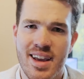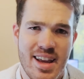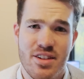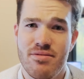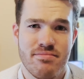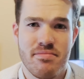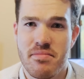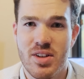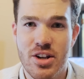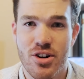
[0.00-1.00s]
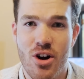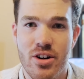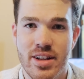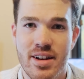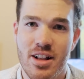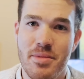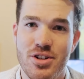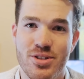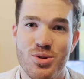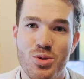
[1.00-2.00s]
in kindergarten,
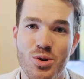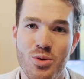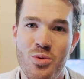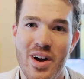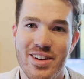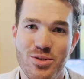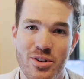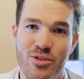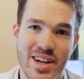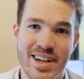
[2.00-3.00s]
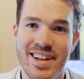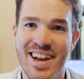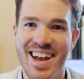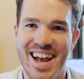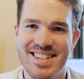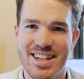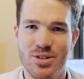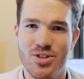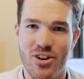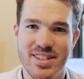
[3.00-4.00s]
elementary school, when you would read and take
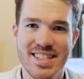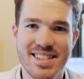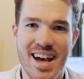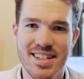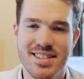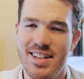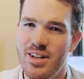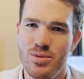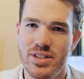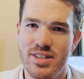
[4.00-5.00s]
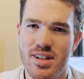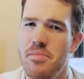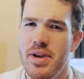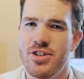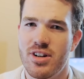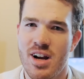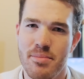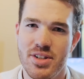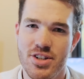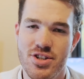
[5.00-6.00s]
those RC tests, and it was a major
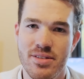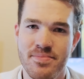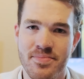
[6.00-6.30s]
competition.